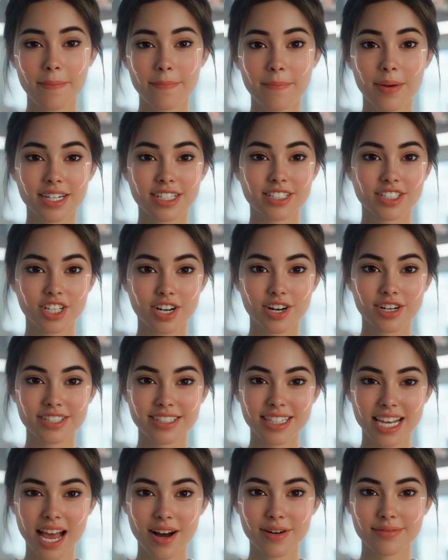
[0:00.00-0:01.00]
But it turns
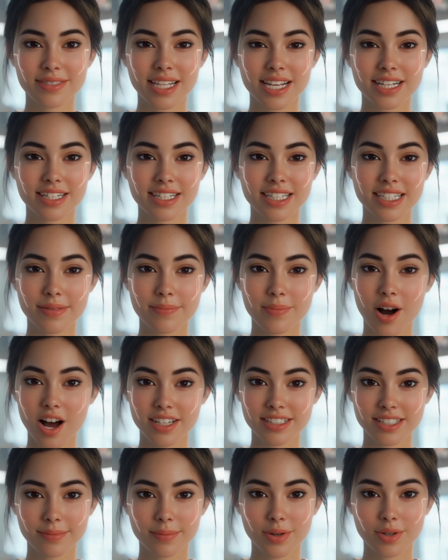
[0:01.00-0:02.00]
out that it is
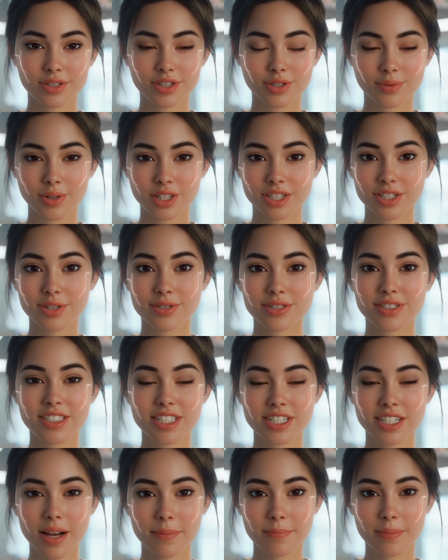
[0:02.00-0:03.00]
possible to reduce
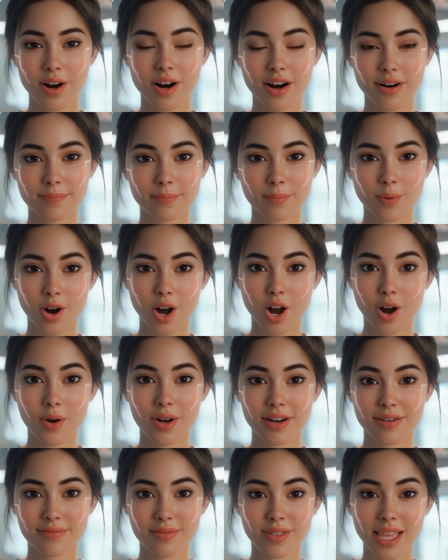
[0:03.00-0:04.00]
the number of
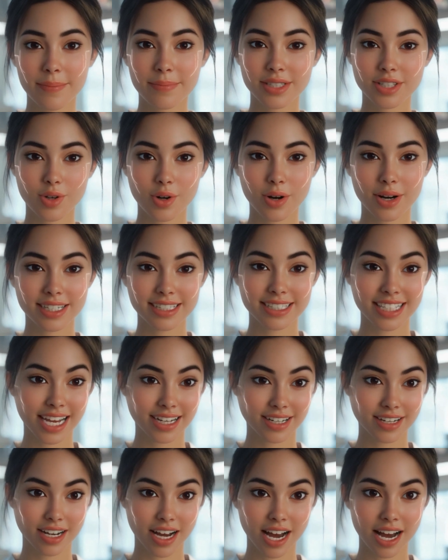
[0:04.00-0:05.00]
pro-inflammatory
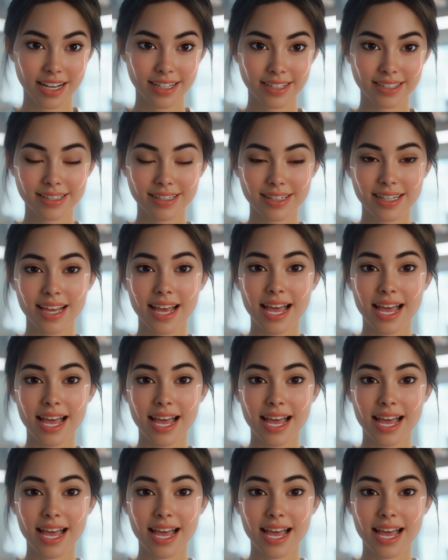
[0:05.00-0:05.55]
cytokines,